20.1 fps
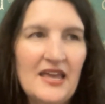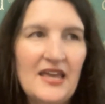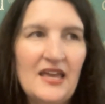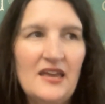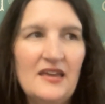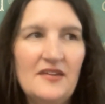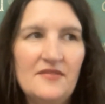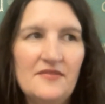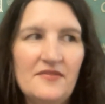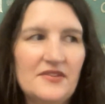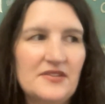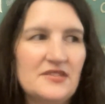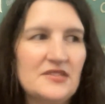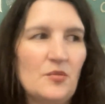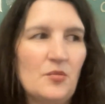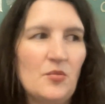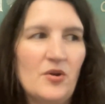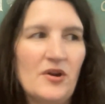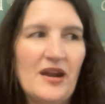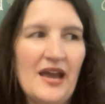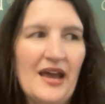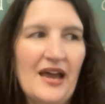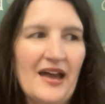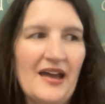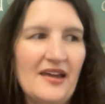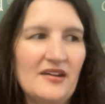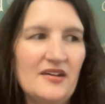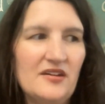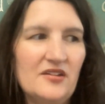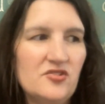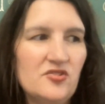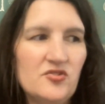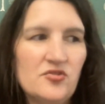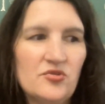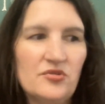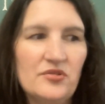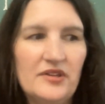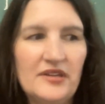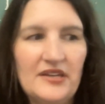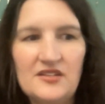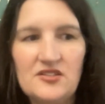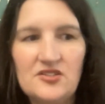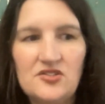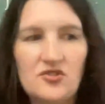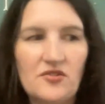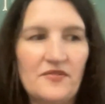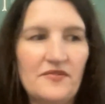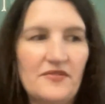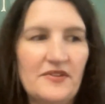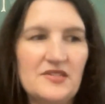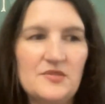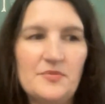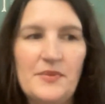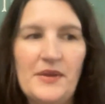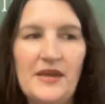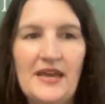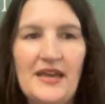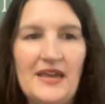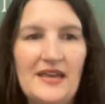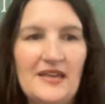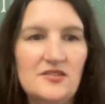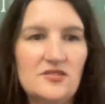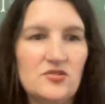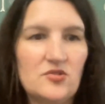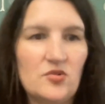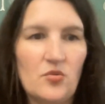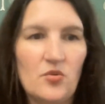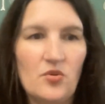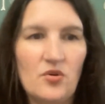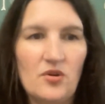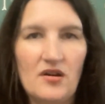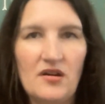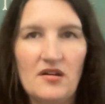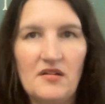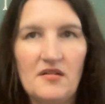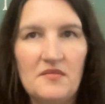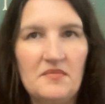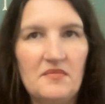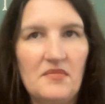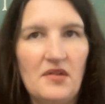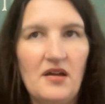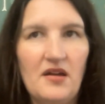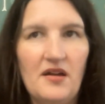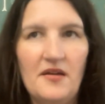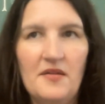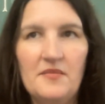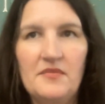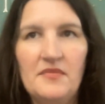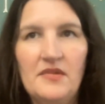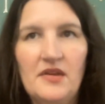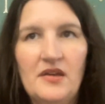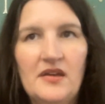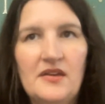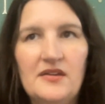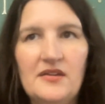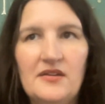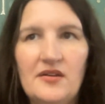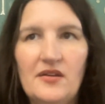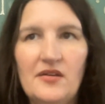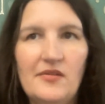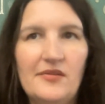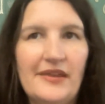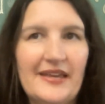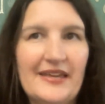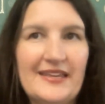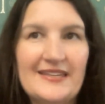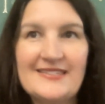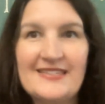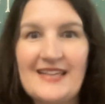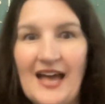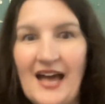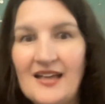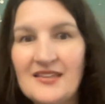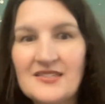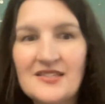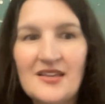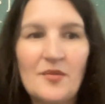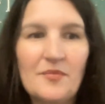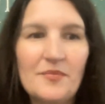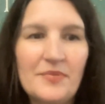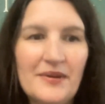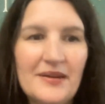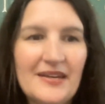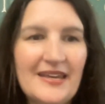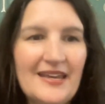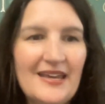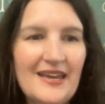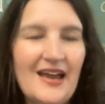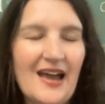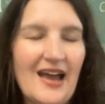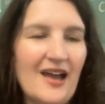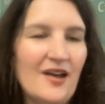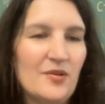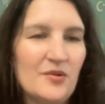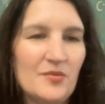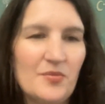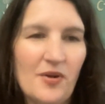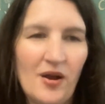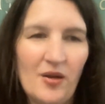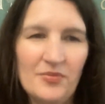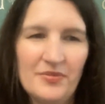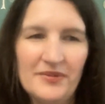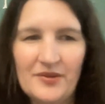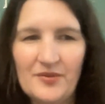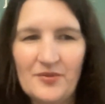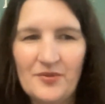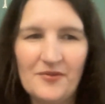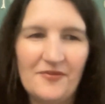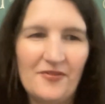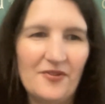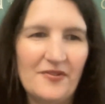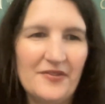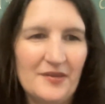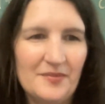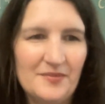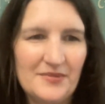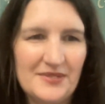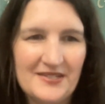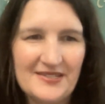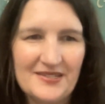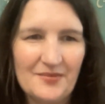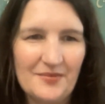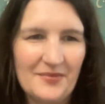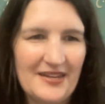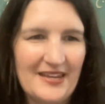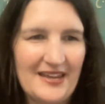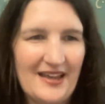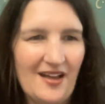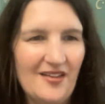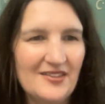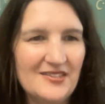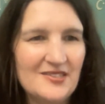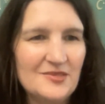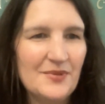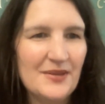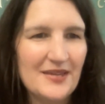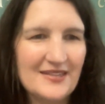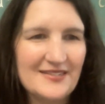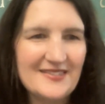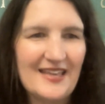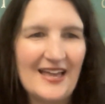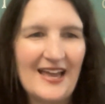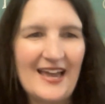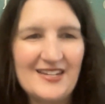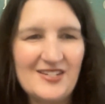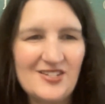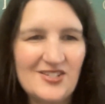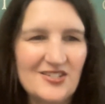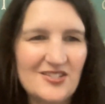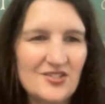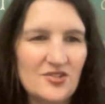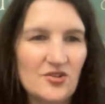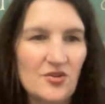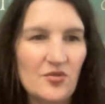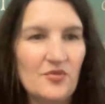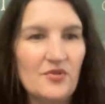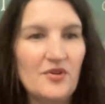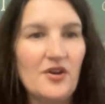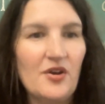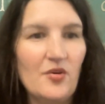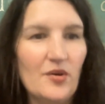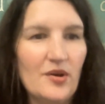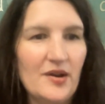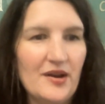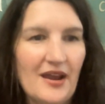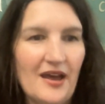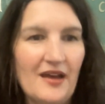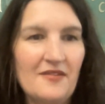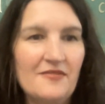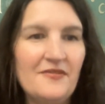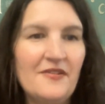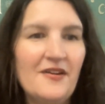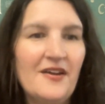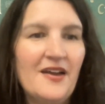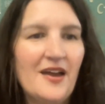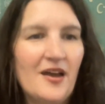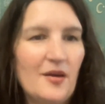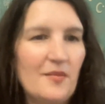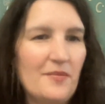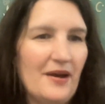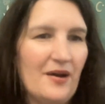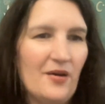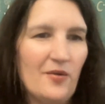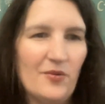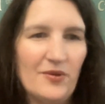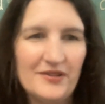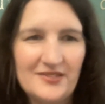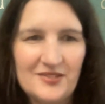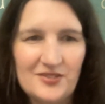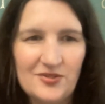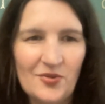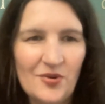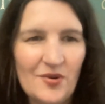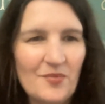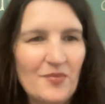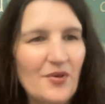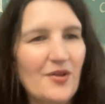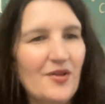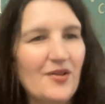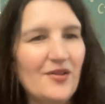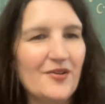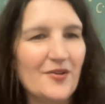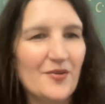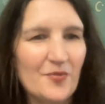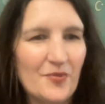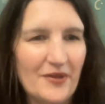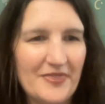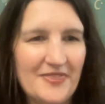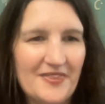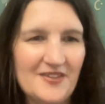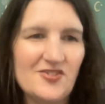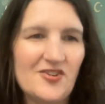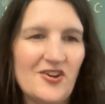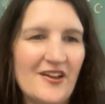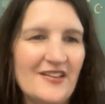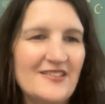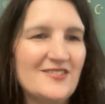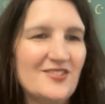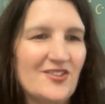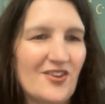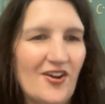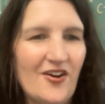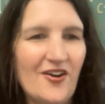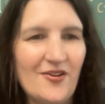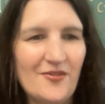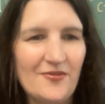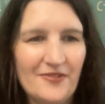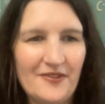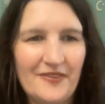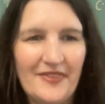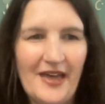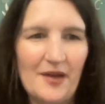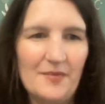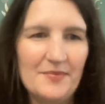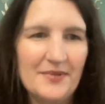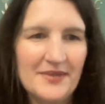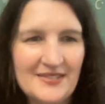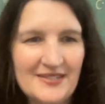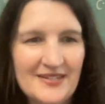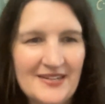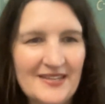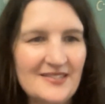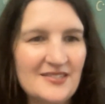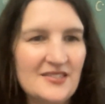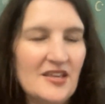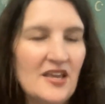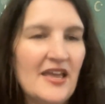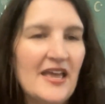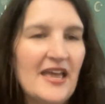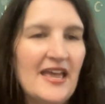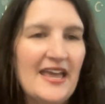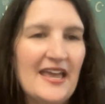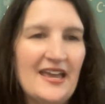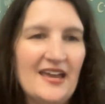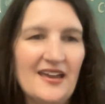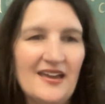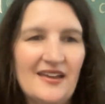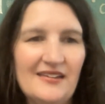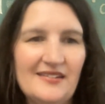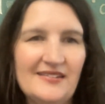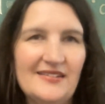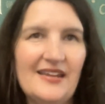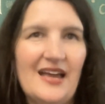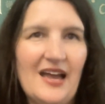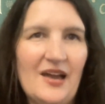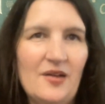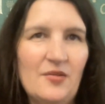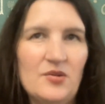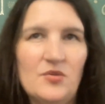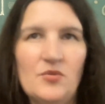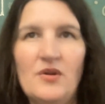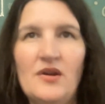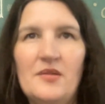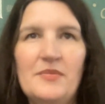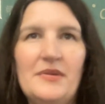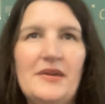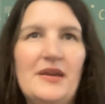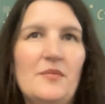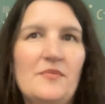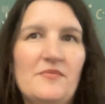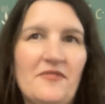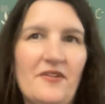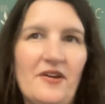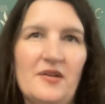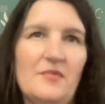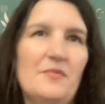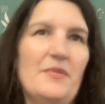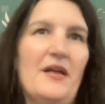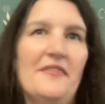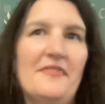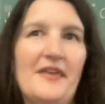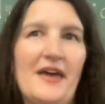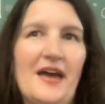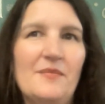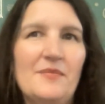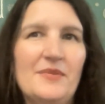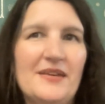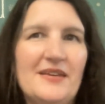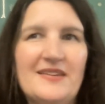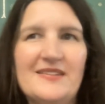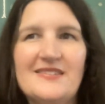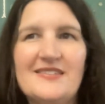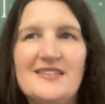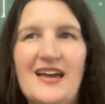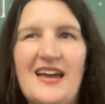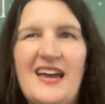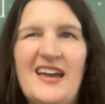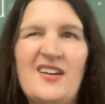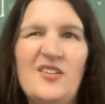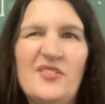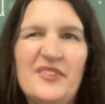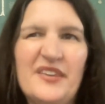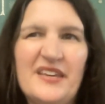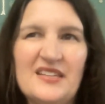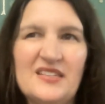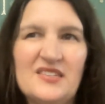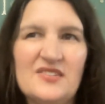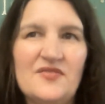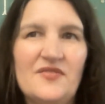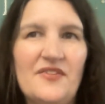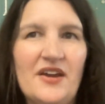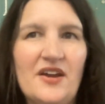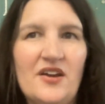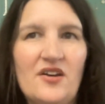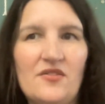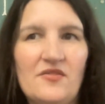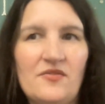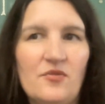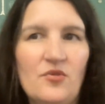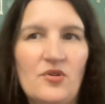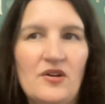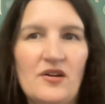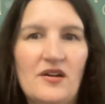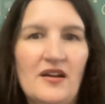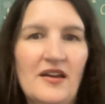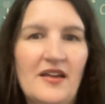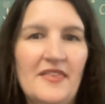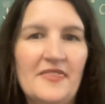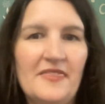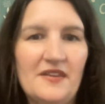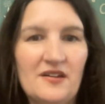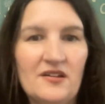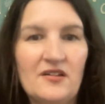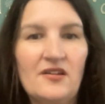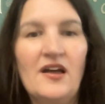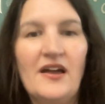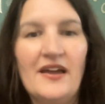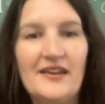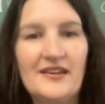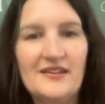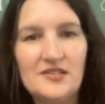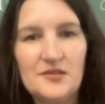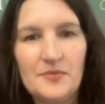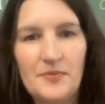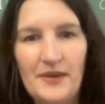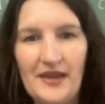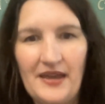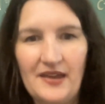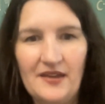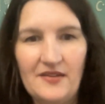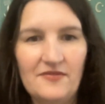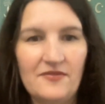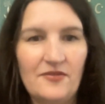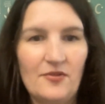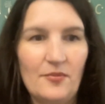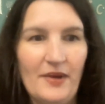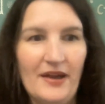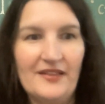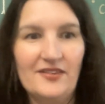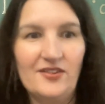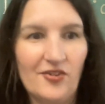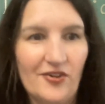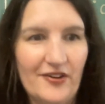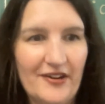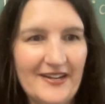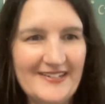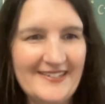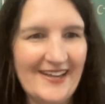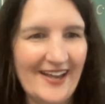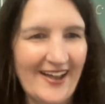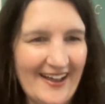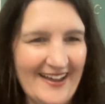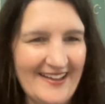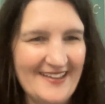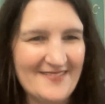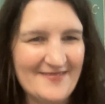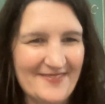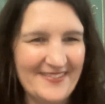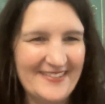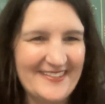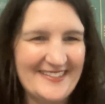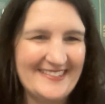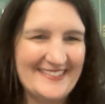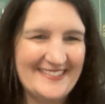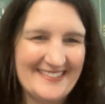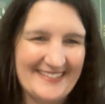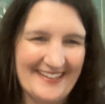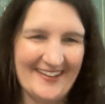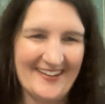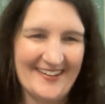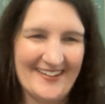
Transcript: If someone had truly a service-based or like a SaaS company, I would probably refer them to somebody else because I just don't know enough about what's normal or what the trends are for that business. And I would want to be upfront about that because I don't think it's fair for the client to pay for my learning time. So